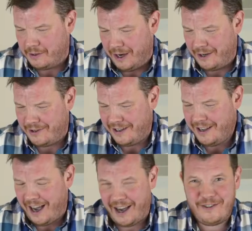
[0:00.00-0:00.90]
you know, how
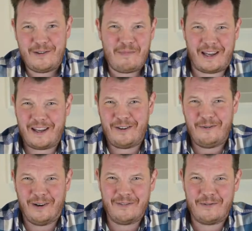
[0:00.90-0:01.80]
how do you pick a good
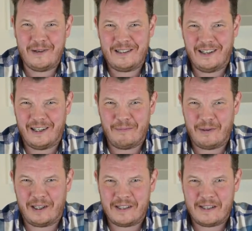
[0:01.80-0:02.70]
wine from Italy?
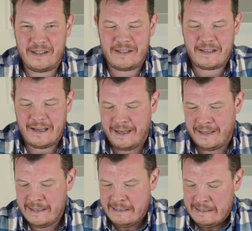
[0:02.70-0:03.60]
Because it's uh,
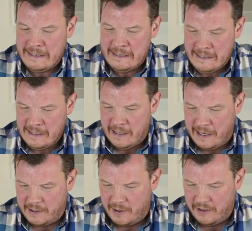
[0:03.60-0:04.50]

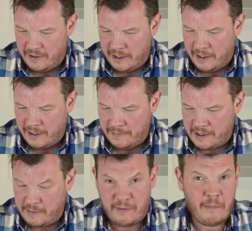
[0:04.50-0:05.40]
it's a bit of a it's
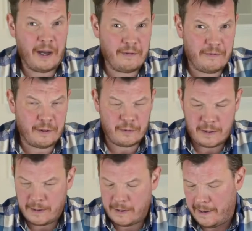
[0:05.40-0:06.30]
a bit of a minefield,
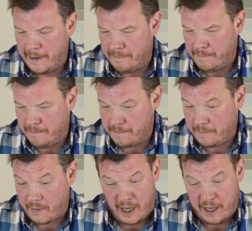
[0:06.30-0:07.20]
um,
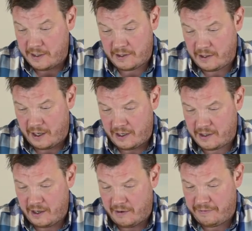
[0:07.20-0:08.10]
and it's and it's
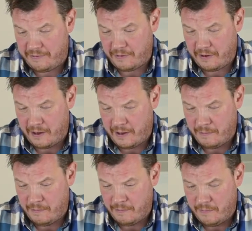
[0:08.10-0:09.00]
tough.
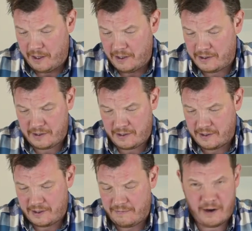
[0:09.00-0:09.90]
Um, it's
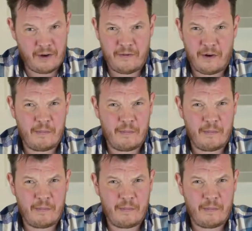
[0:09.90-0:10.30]
it's a very very